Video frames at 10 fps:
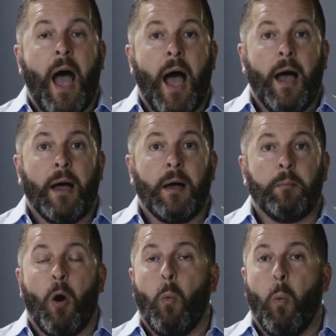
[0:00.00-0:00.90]

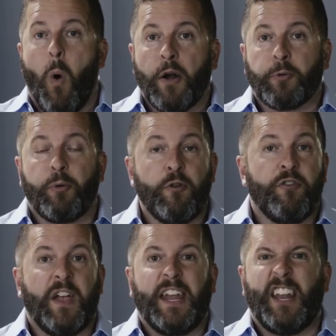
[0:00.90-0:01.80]

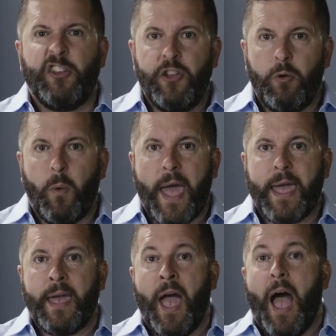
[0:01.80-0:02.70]
waterproof in a new
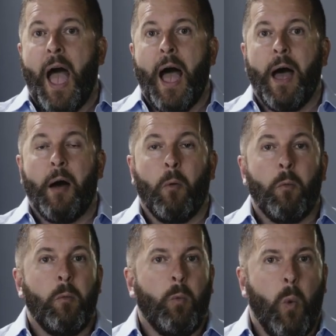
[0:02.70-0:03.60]
way,
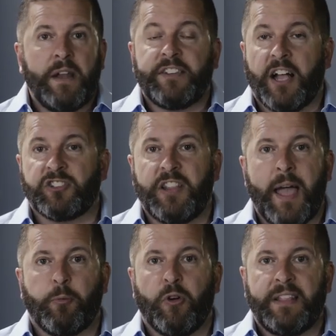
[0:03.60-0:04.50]
one-touch
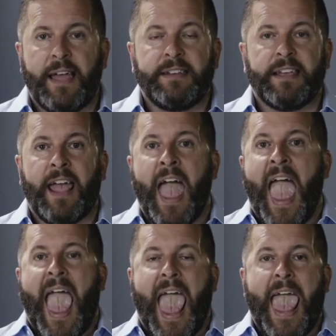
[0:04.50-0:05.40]
library lending,
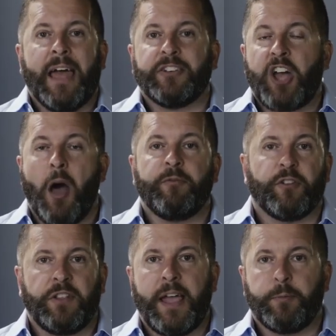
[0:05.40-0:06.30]
and
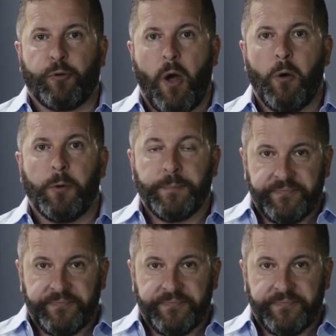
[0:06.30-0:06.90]
Comfort Light Pro,